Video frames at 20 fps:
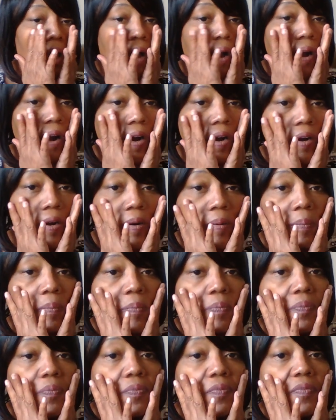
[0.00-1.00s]
now
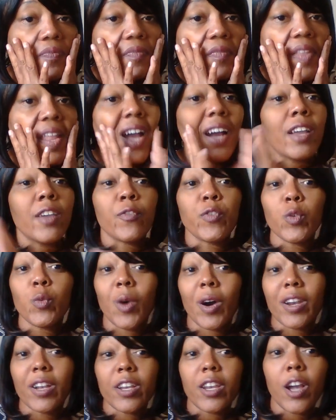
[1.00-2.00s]
if you
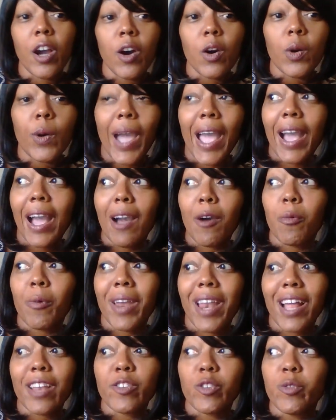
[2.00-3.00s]
want to know what
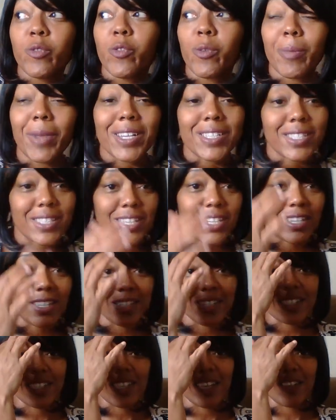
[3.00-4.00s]
I do for my skin,
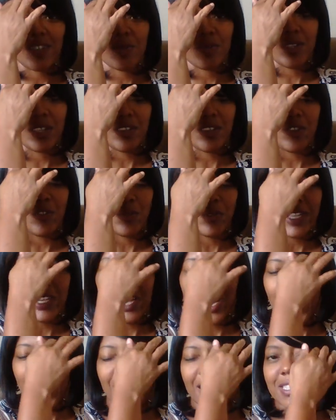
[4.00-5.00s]
because you didn't
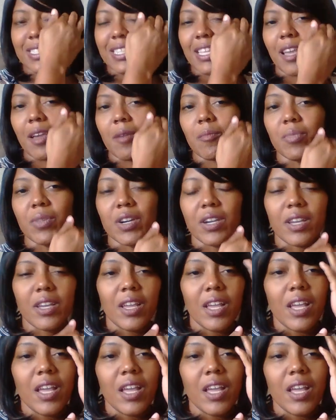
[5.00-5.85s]
ask that, but